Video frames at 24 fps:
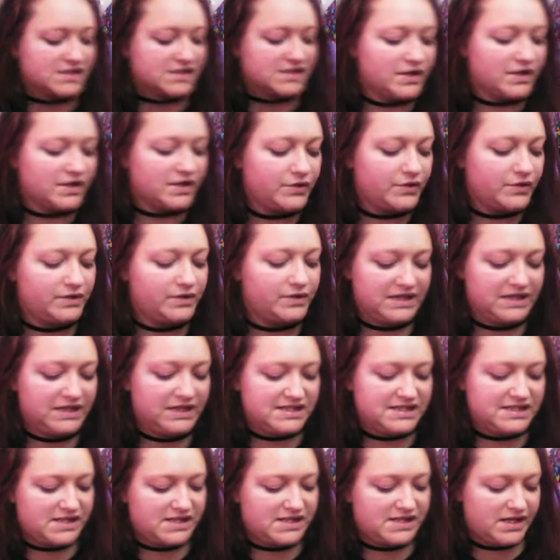so this
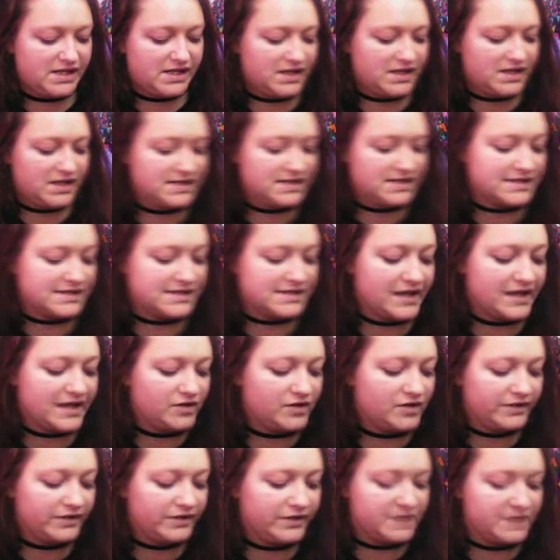is not
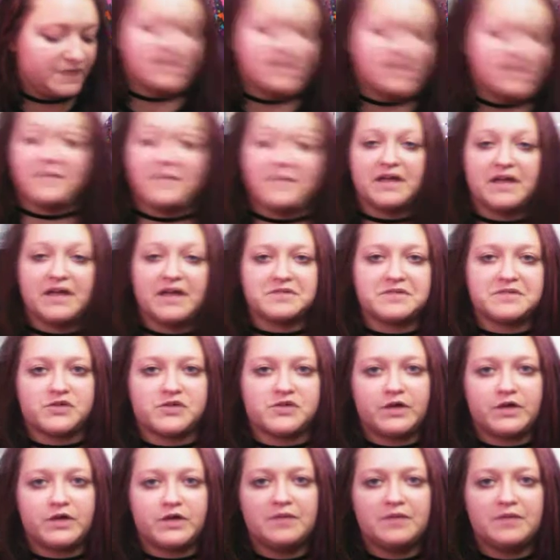only going to be a makeup
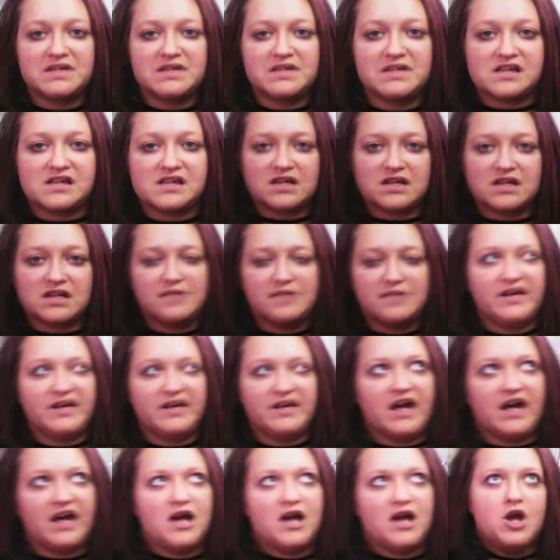tutorial, but it's also going to be
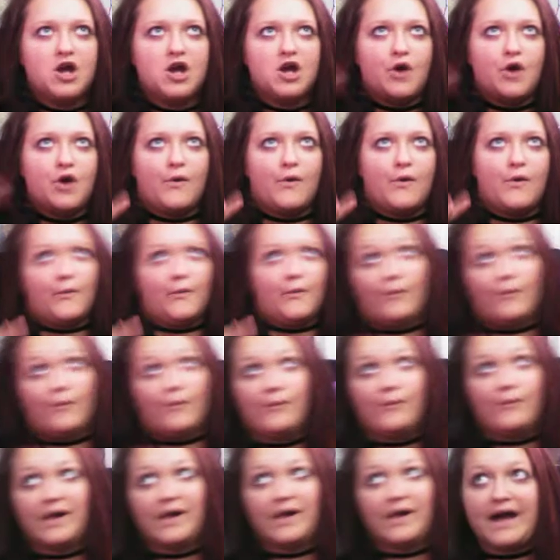a
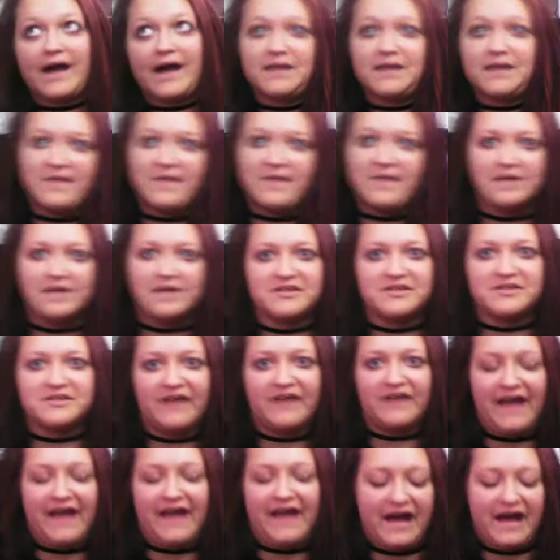what kind of makeup do
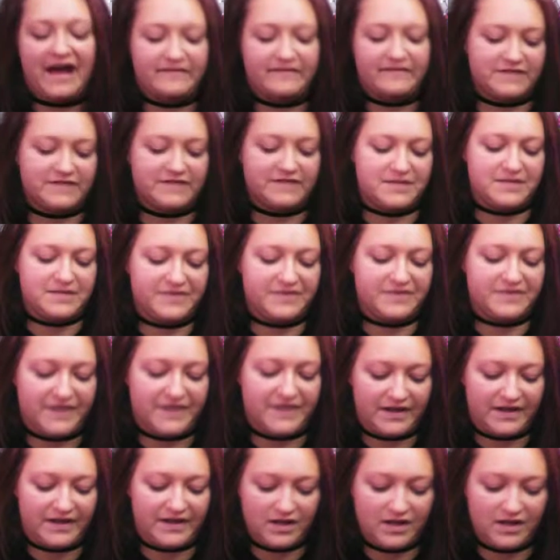I have type of
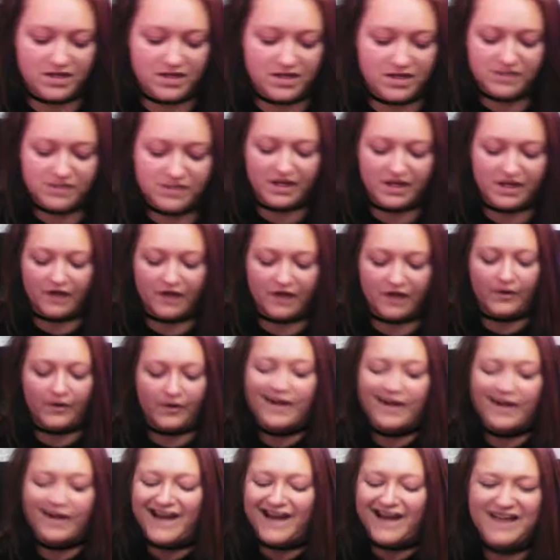thing. So
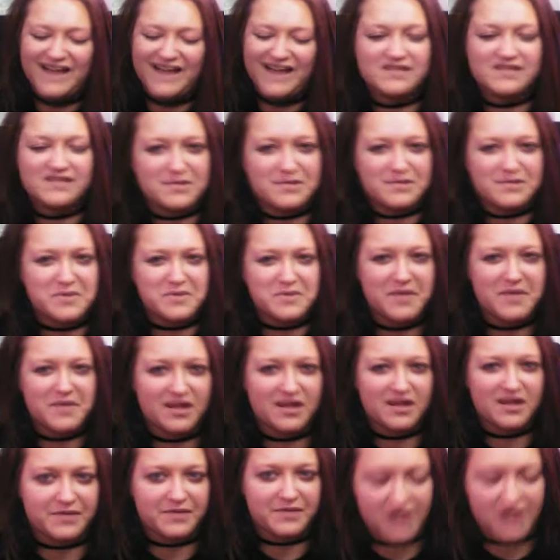I have some of my
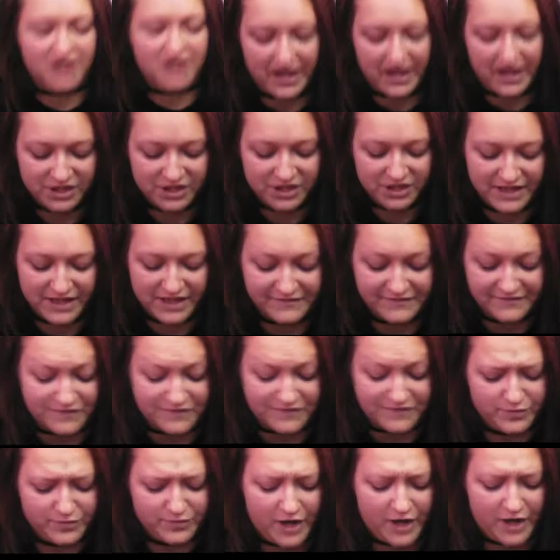makeup here. I actually have a few
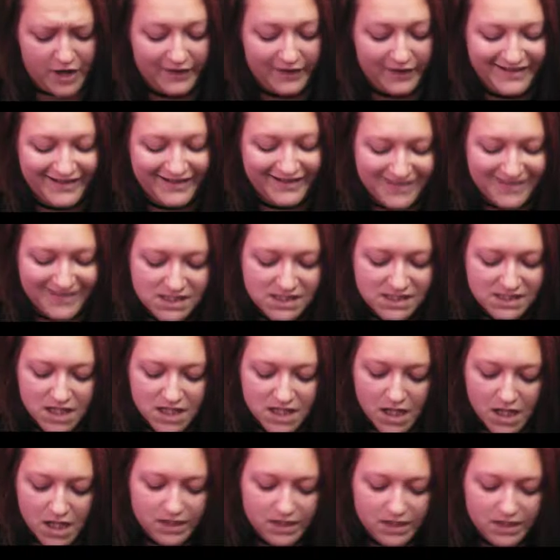products
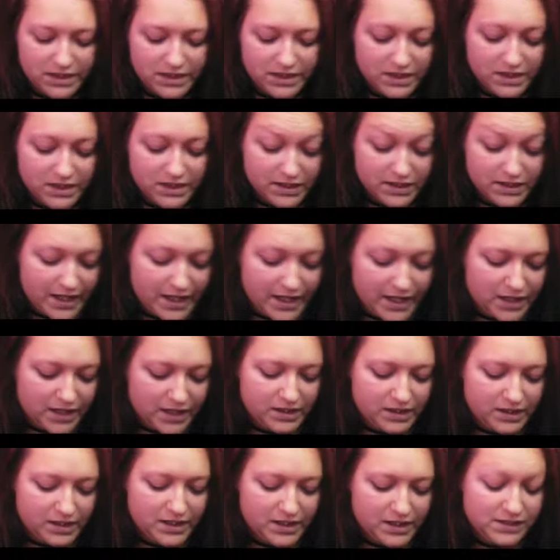here that
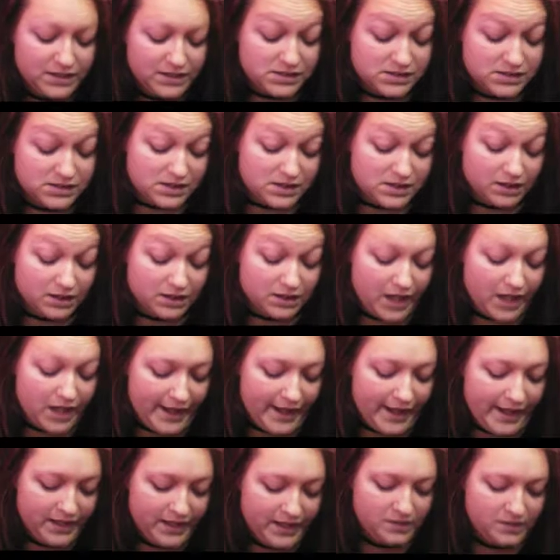it's a
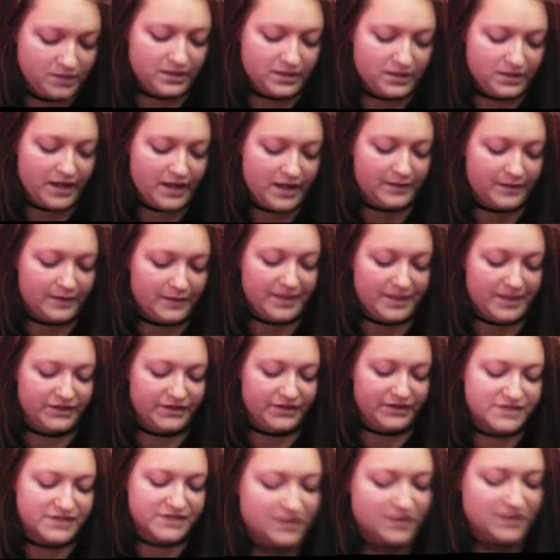lot, and I'm not
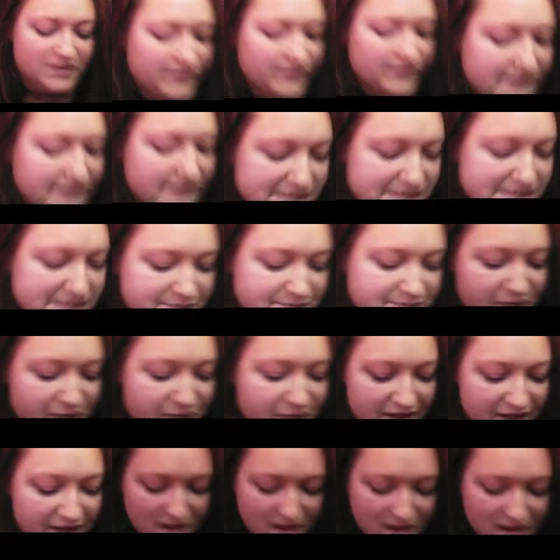used to all this,
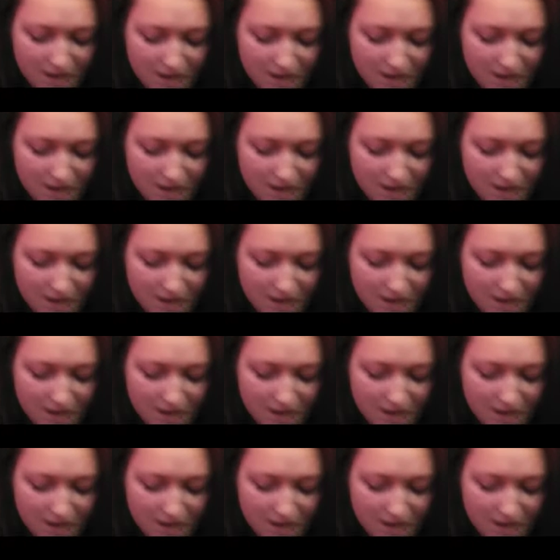but